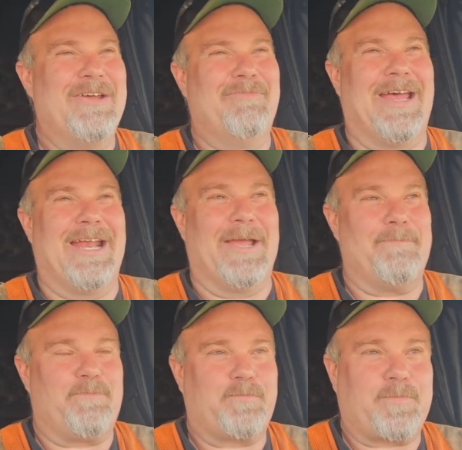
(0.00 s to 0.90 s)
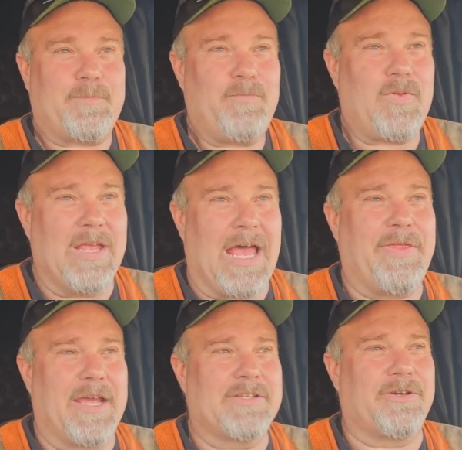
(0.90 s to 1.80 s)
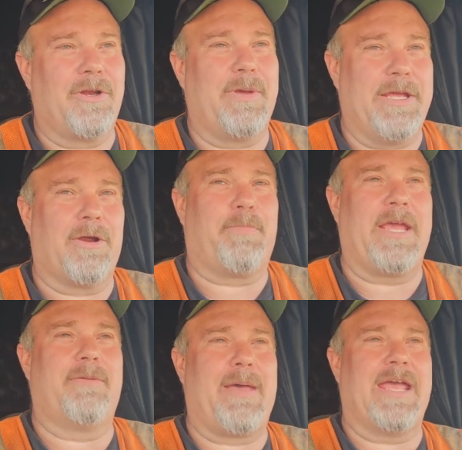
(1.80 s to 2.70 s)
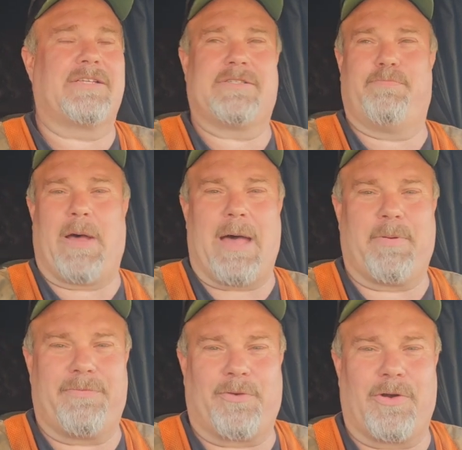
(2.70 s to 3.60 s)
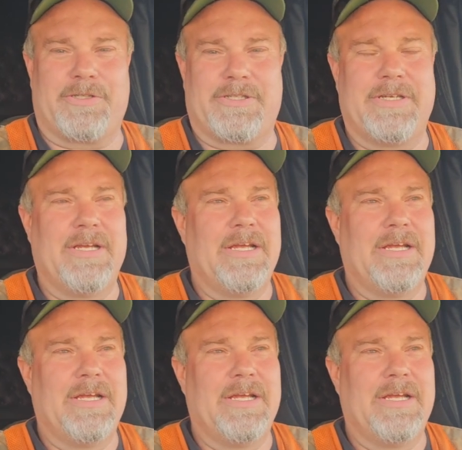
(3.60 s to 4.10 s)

But I think it's going to be European banks popping first.